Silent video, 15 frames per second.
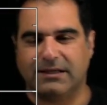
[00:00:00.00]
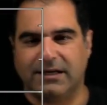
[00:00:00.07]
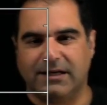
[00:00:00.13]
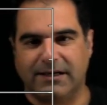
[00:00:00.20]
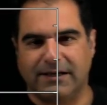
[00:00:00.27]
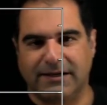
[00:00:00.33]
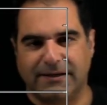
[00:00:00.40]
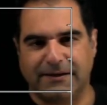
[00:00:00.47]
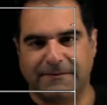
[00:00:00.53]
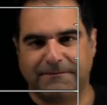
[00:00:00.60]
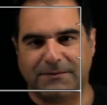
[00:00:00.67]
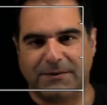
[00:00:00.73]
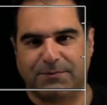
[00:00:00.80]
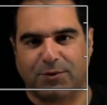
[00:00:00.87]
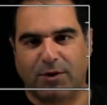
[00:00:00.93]

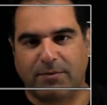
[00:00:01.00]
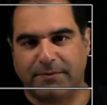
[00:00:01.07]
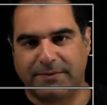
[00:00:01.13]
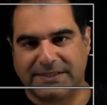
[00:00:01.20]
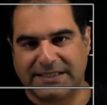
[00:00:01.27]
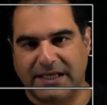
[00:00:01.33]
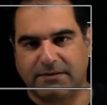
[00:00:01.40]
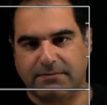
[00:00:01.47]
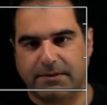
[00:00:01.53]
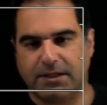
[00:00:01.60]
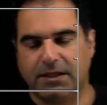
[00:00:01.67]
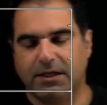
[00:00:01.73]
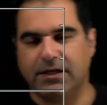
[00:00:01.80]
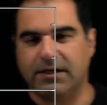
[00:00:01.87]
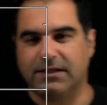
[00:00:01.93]
the problem statement
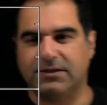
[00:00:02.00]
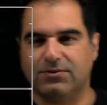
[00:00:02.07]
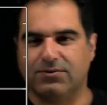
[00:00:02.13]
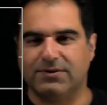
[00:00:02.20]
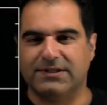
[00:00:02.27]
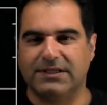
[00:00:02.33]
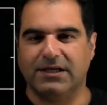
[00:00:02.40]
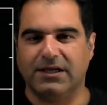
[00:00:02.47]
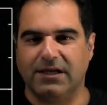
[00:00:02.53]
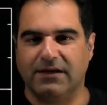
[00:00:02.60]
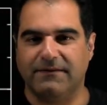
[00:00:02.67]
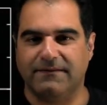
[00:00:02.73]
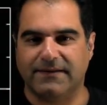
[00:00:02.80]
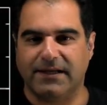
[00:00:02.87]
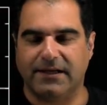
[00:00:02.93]
here is to see
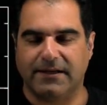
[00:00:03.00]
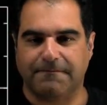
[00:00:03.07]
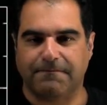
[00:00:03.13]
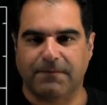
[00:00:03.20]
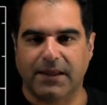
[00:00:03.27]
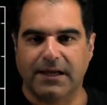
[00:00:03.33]
if the